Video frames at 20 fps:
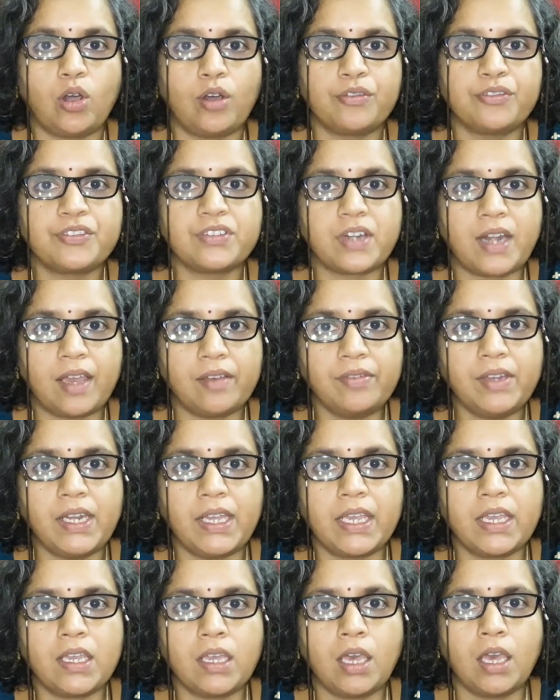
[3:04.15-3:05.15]
of
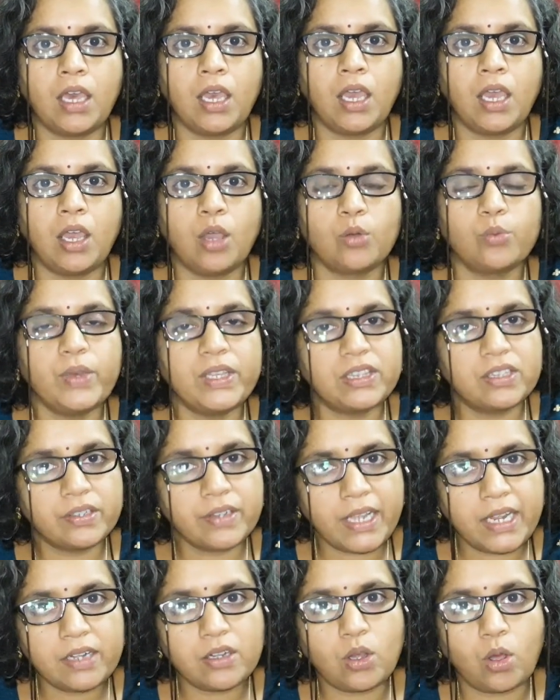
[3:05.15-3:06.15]
traveling with
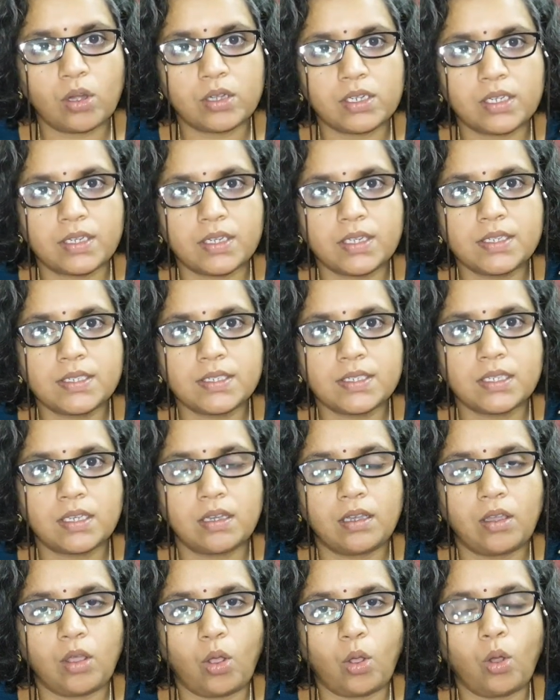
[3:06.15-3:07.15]
three daughters,